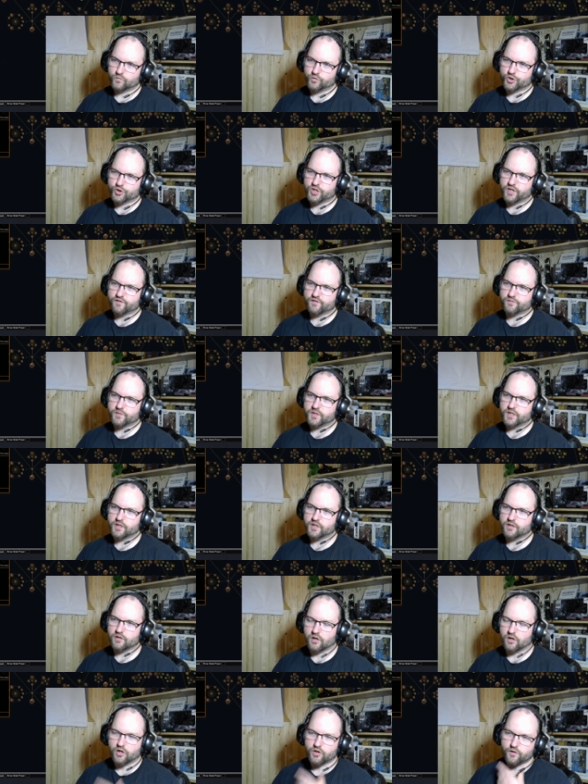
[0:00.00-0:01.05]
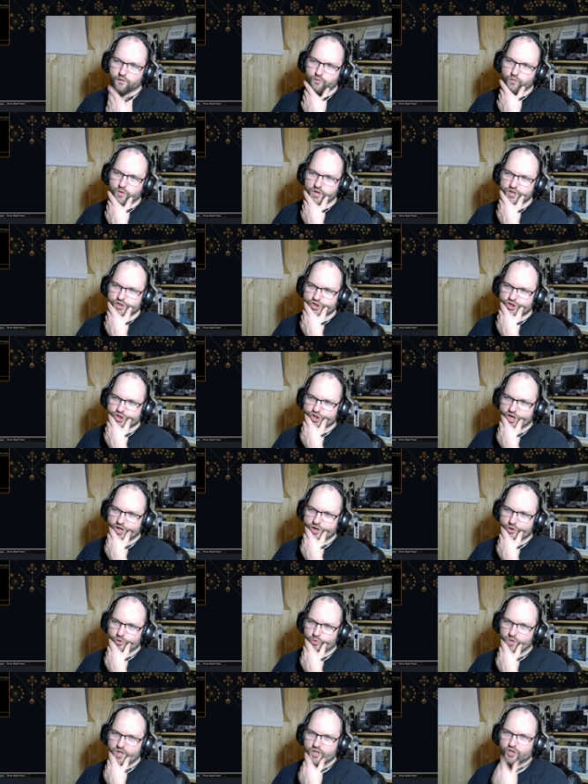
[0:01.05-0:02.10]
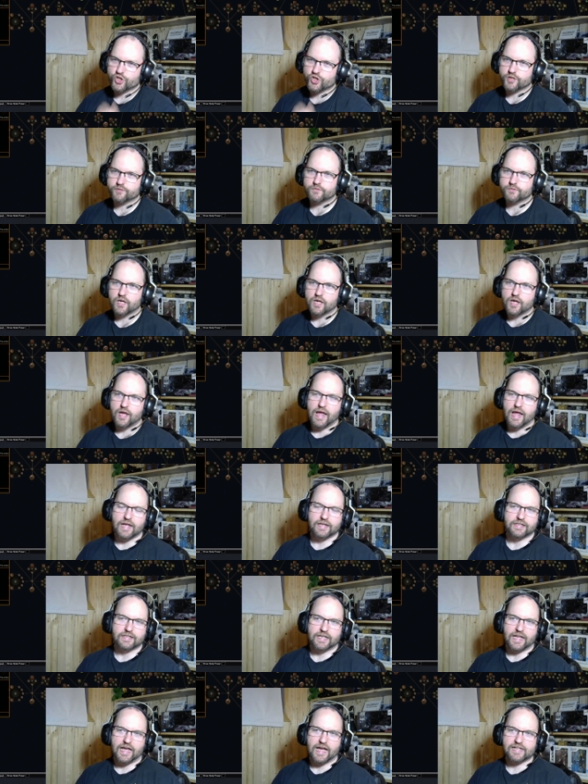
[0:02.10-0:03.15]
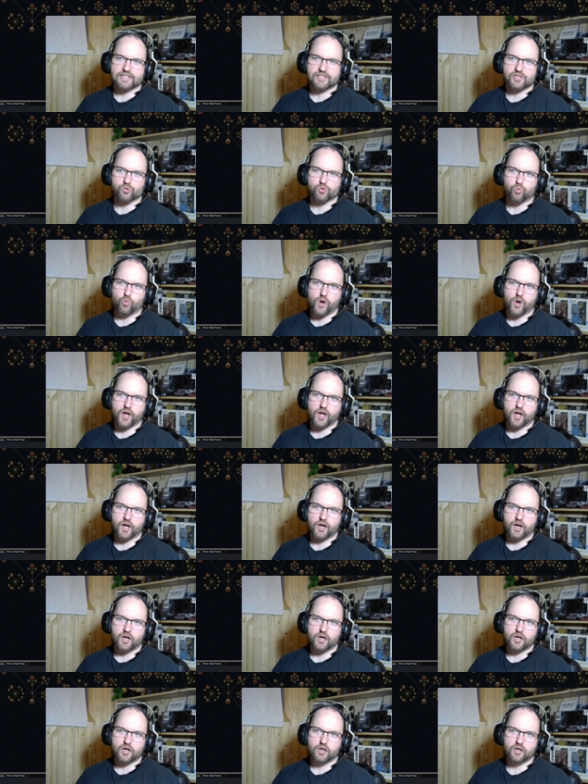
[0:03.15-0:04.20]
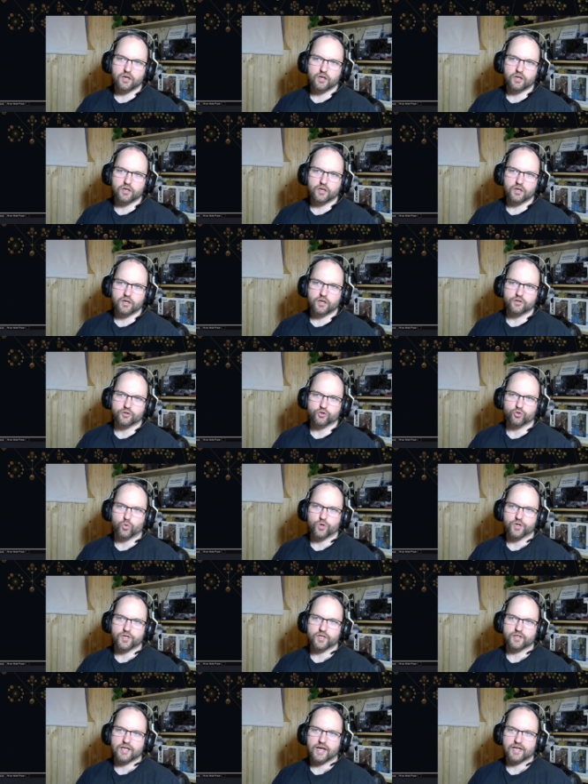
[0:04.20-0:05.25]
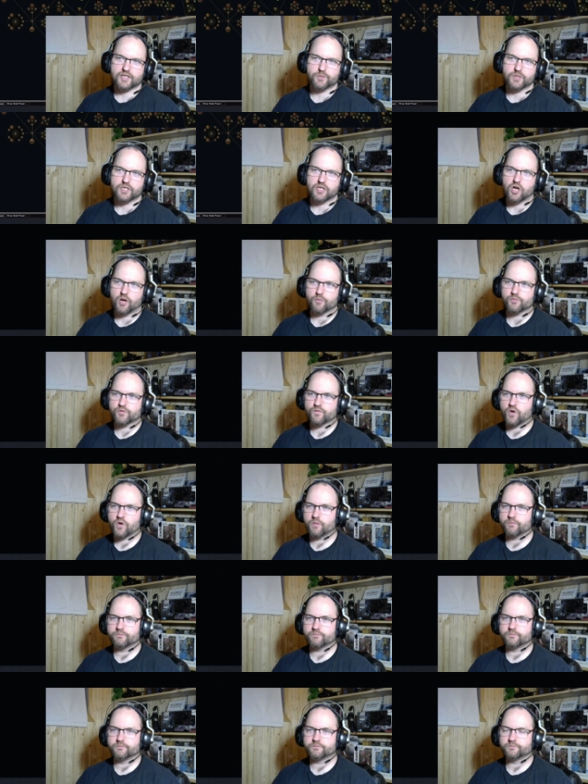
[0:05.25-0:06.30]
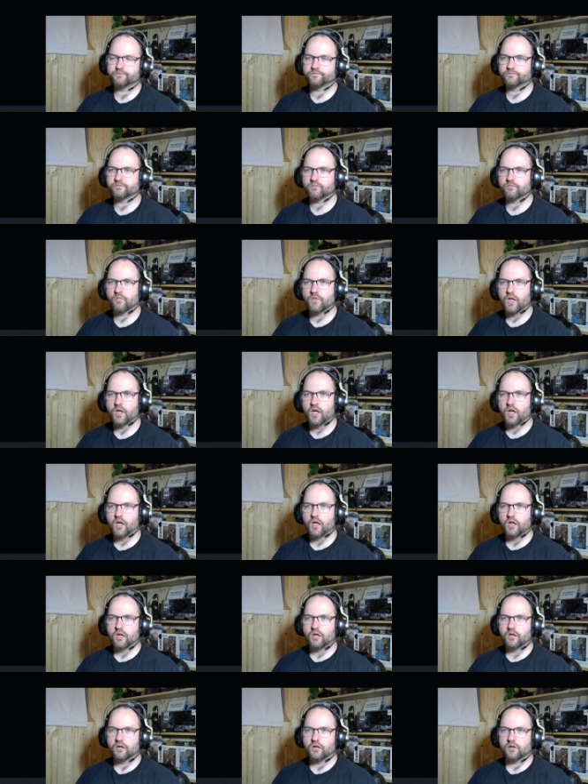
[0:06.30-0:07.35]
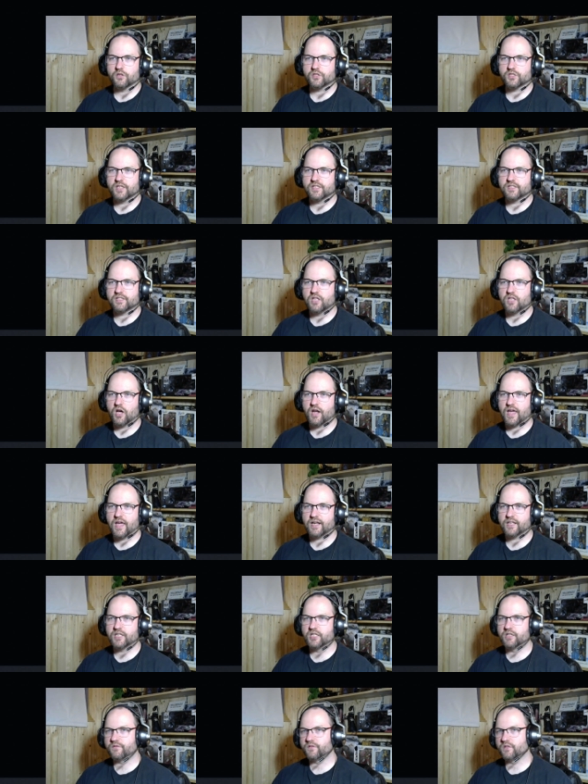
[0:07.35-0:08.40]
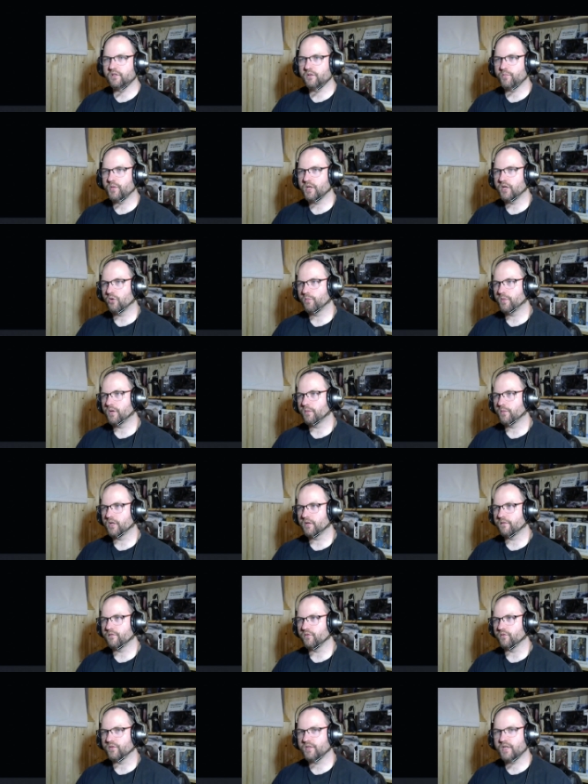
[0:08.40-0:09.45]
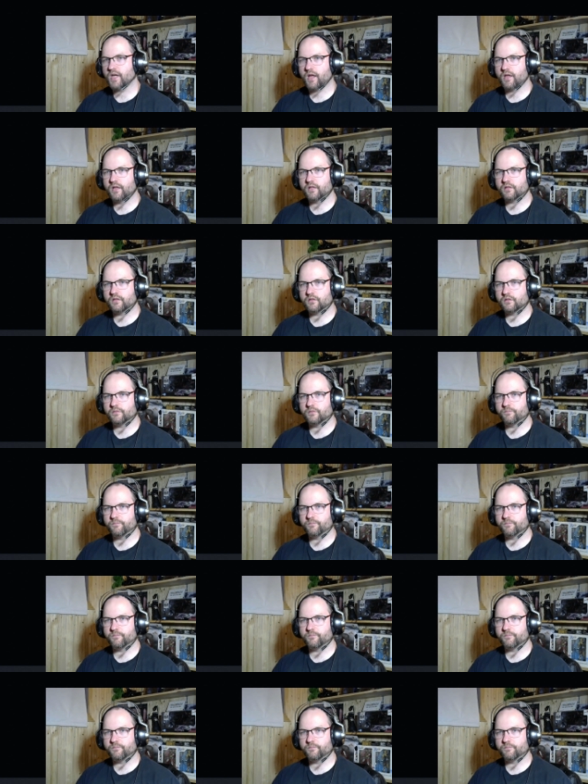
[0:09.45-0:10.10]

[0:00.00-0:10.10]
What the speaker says: which gives me a lot of rage generation, and that's where the 20 attack speed comes from, because it's not active in the POB, but if you tick it,